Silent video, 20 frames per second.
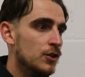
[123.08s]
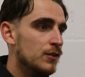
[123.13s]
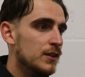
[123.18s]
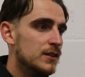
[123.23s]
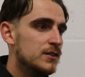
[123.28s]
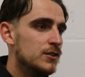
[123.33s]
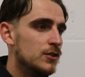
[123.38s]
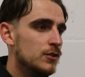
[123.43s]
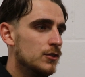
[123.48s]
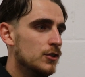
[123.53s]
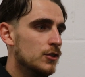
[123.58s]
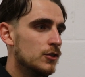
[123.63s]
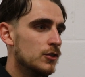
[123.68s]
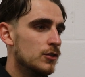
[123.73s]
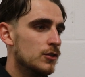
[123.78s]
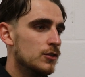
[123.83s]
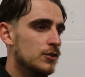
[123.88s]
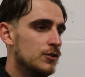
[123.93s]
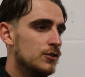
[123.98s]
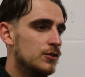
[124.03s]
you need to
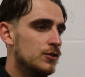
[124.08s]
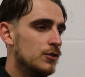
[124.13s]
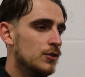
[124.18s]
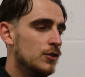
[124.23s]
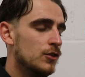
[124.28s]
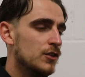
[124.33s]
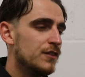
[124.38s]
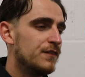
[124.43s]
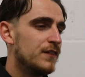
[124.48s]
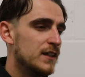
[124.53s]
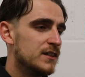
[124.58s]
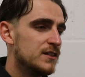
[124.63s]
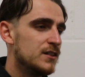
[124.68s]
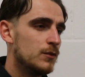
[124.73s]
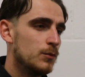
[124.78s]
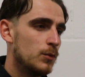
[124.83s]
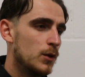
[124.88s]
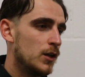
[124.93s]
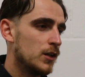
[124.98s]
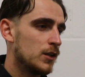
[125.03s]
do your
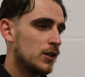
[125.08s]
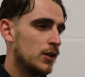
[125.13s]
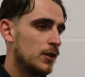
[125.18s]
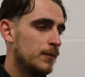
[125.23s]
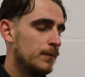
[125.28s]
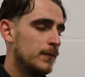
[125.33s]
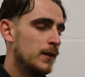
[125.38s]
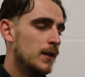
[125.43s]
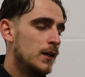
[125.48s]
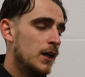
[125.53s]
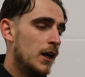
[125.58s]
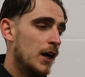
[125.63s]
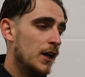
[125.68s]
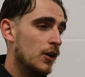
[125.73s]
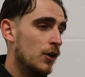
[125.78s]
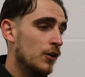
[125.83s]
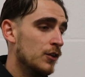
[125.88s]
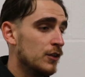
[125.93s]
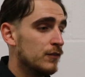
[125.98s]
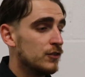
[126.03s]
defensive work on
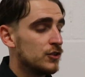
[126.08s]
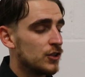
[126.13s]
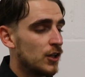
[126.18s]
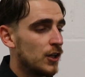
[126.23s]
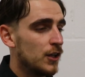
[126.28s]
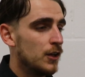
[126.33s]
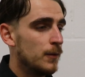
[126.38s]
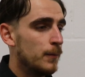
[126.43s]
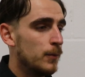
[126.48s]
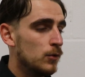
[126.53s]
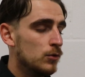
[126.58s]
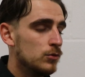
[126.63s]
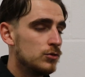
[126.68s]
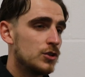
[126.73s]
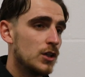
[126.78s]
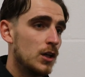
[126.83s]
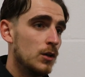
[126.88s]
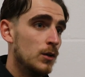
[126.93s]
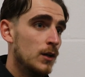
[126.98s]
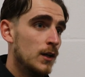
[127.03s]
the other side of the ball.
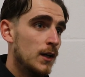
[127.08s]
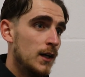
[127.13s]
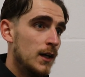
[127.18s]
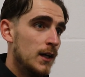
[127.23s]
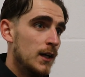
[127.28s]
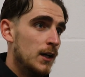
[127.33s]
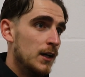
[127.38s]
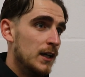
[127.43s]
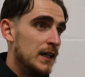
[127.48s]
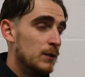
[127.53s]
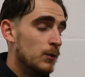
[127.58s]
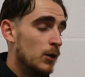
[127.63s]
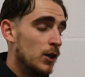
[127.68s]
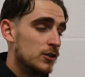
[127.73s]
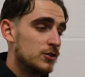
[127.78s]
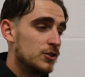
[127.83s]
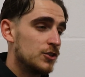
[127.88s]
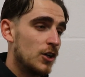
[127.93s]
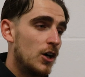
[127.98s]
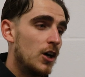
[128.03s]
So he
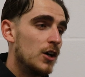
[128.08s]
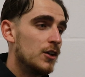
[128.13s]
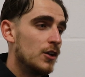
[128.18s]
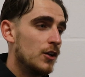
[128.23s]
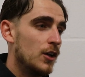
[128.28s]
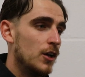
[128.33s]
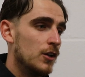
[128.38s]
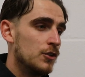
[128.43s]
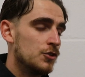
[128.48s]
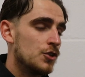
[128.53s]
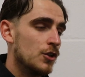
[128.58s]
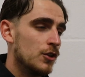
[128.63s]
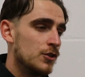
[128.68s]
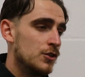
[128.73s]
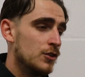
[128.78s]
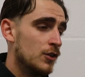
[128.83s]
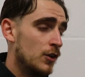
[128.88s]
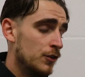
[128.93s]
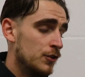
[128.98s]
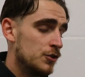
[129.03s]
works as hard
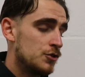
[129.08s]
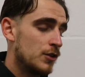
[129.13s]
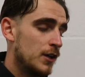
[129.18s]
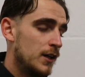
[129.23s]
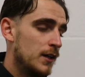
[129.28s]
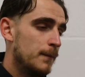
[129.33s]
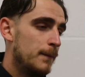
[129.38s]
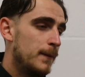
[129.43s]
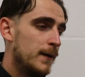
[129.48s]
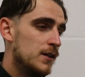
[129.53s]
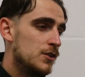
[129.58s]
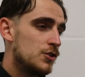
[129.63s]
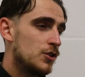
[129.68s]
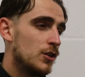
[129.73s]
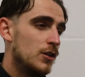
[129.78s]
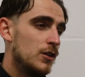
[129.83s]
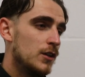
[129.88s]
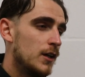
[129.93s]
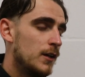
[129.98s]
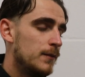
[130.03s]
on the training pitch,
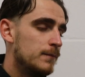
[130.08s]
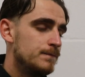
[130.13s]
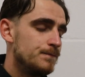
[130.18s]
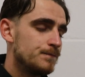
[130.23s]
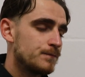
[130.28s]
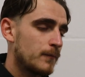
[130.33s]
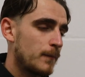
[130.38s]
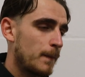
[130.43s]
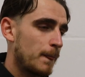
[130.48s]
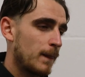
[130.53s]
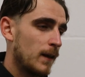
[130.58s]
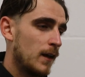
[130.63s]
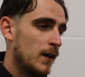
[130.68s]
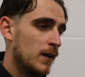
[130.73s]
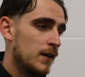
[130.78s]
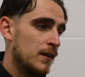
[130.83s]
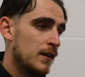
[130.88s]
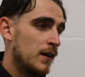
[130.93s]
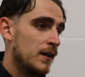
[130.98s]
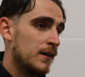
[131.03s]
and
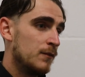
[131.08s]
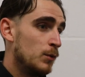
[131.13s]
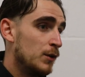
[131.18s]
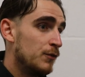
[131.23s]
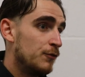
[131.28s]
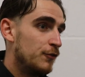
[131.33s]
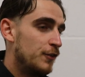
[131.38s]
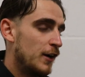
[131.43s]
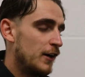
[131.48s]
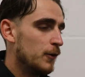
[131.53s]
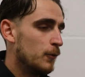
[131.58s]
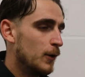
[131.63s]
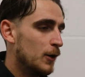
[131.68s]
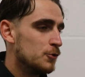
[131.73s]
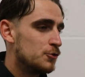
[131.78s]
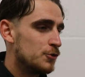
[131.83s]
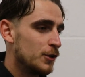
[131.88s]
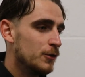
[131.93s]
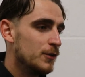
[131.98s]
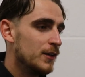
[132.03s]
we're very
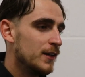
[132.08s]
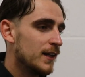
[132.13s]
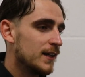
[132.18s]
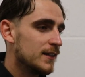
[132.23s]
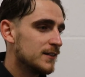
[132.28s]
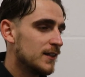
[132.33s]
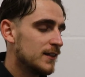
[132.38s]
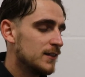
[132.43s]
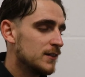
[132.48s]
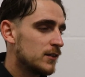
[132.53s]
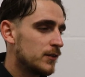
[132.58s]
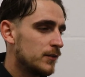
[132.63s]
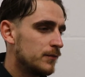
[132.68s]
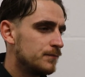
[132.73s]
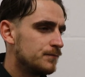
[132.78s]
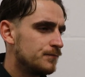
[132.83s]
well drilled in that sense.